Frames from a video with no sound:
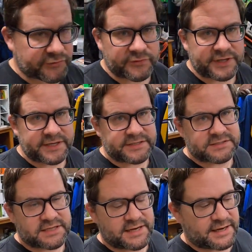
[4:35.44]
through
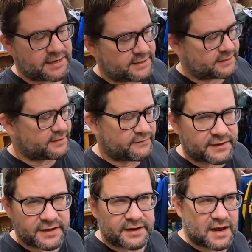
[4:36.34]
these and
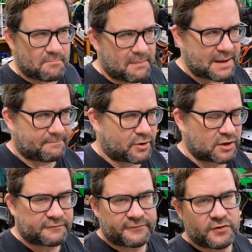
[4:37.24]
then I might
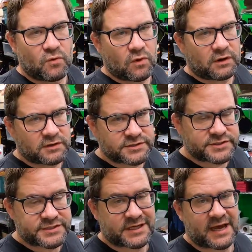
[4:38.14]
pull a few orders
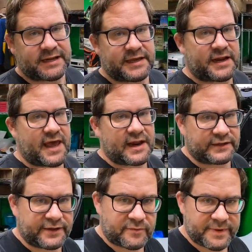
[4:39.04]
just to kind of get ahead a
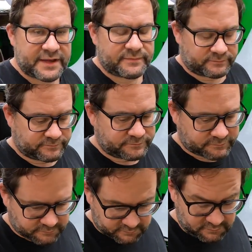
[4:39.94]
little bit.
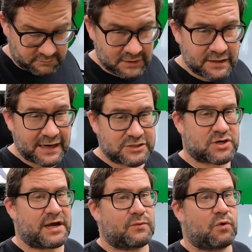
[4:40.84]
I'm not
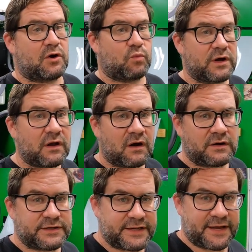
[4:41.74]
trying to work real
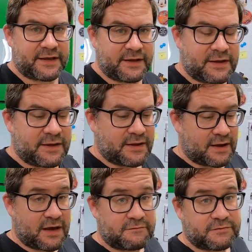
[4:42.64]
hard today
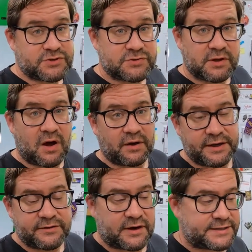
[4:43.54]
and for too long
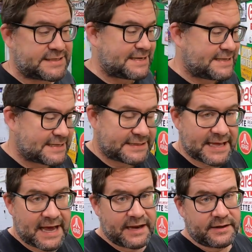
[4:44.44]
either. I did get
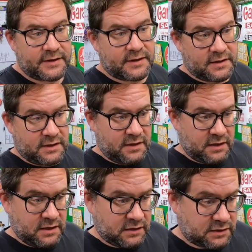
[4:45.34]
that
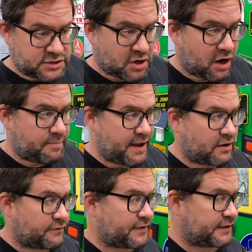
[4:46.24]
guitar
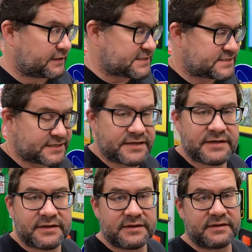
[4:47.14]
pedal thing listed,
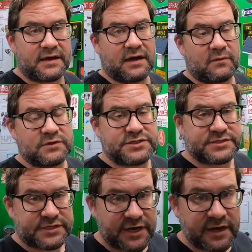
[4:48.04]
uh, which
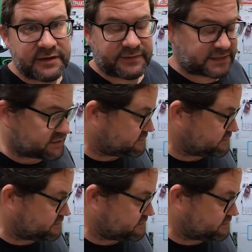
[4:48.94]
is good. That's